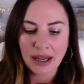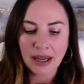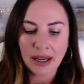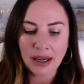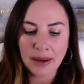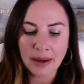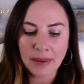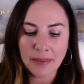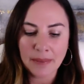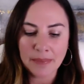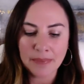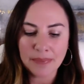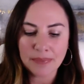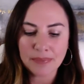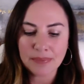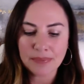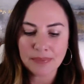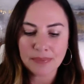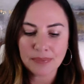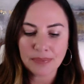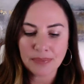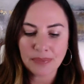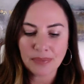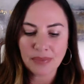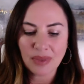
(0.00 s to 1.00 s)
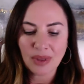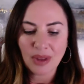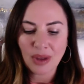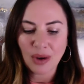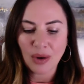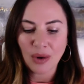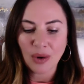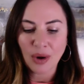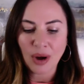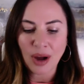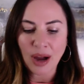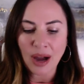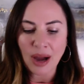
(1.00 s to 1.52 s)

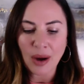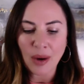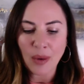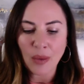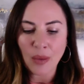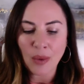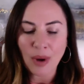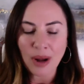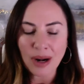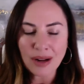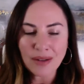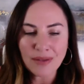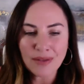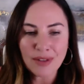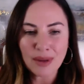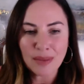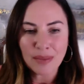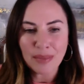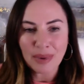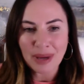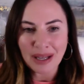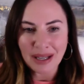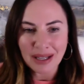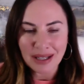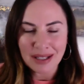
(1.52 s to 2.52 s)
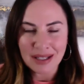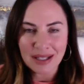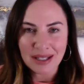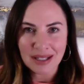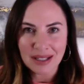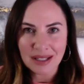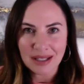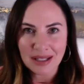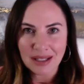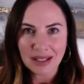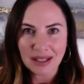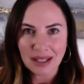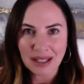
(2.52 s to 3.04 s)
One of the
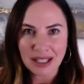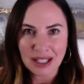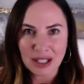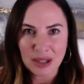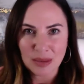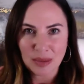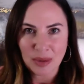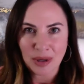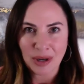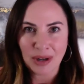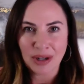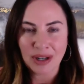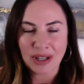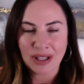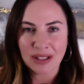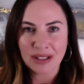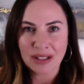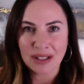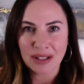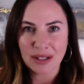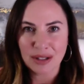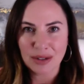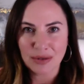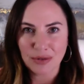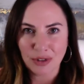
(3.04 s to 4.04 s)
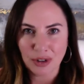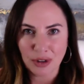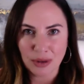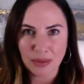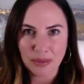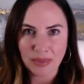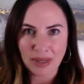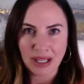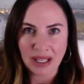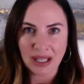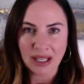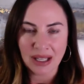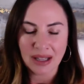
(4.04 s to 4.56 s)
biggest experiences for
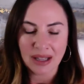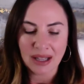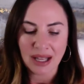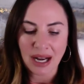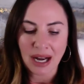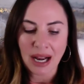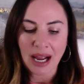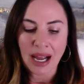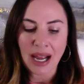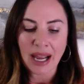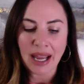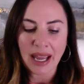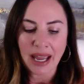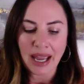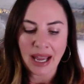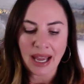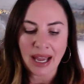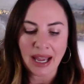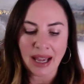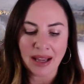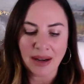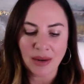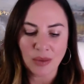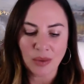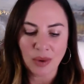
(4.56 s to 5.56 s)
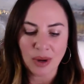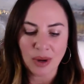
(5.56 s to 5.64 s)
me that I had